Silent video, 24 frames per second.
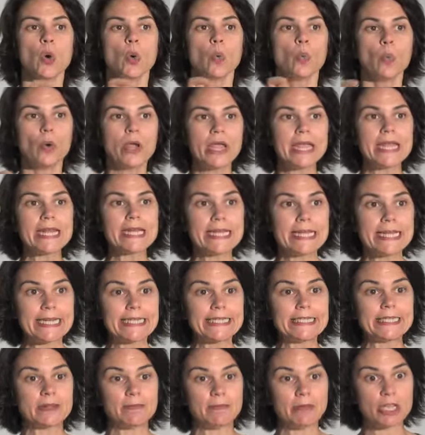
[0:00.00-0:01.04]
we
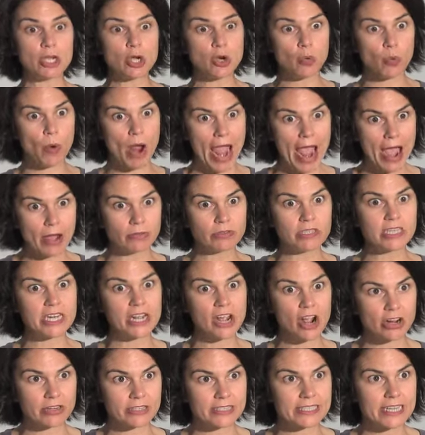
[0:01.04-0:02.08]
need to be
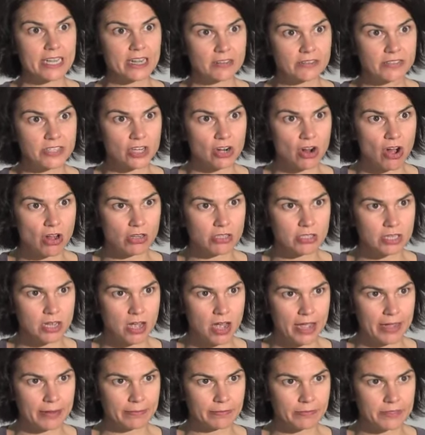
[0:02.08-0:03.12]
grounding ourselves at all
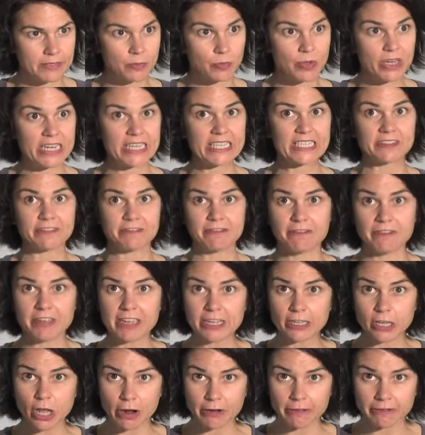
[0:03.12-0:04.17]
times. We need to
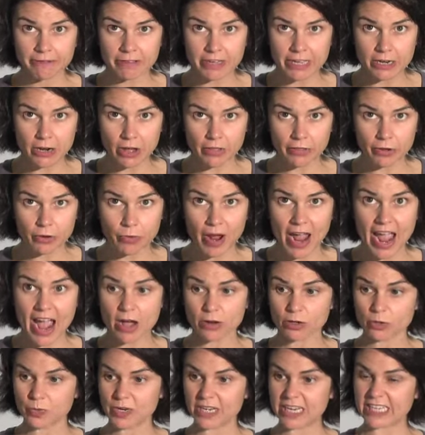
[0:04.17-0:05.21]
feel our feet on the
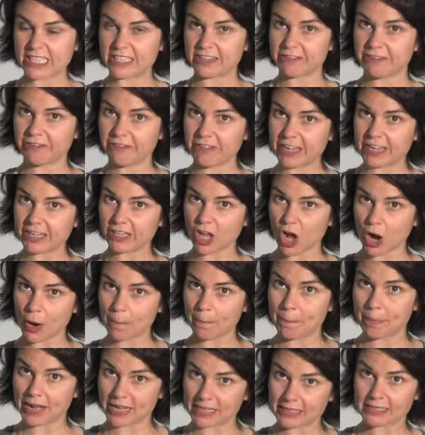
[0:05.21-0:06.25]
ground. We need to feel our
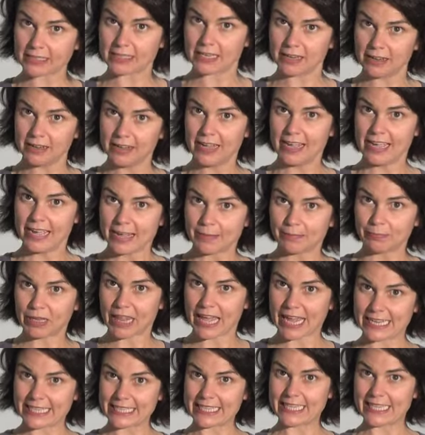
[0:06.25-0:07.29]
butts
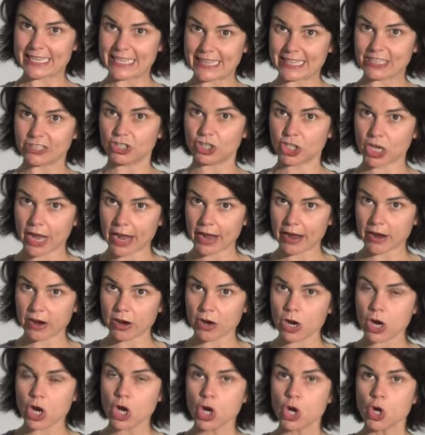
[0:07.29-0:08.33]
planted in the
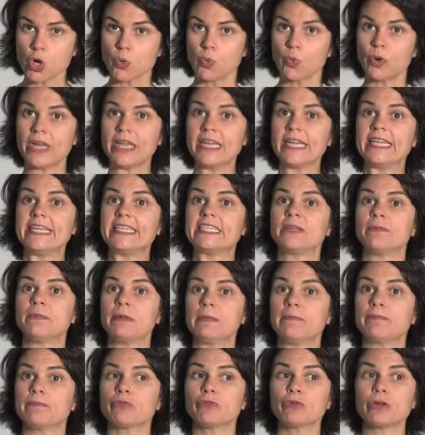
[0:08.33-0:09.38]
chair. We need to
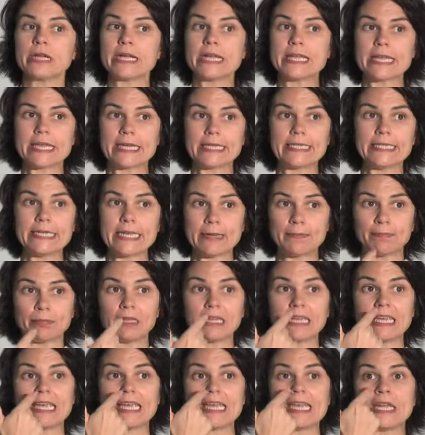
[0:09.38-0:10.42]
be breathing
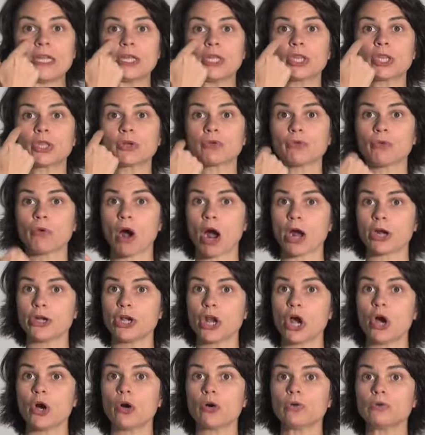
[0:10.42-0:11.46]
deeply in through our
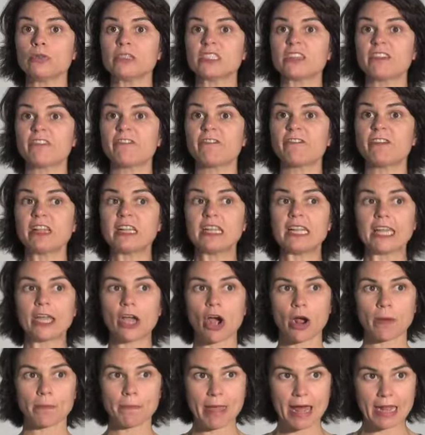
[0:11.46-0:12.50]
nose, filling
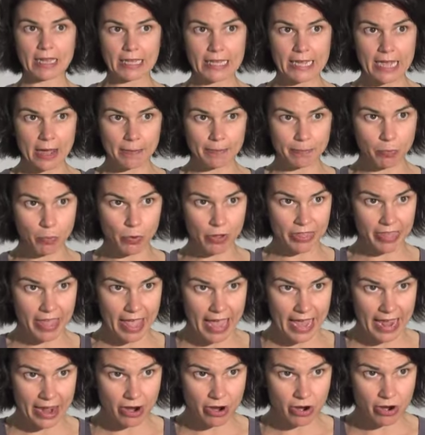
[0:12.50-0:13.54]
our belly up with
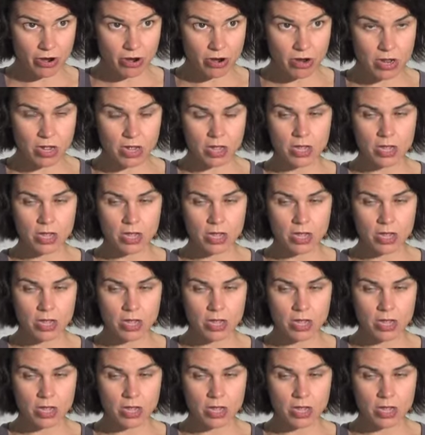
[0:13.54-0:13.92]
air.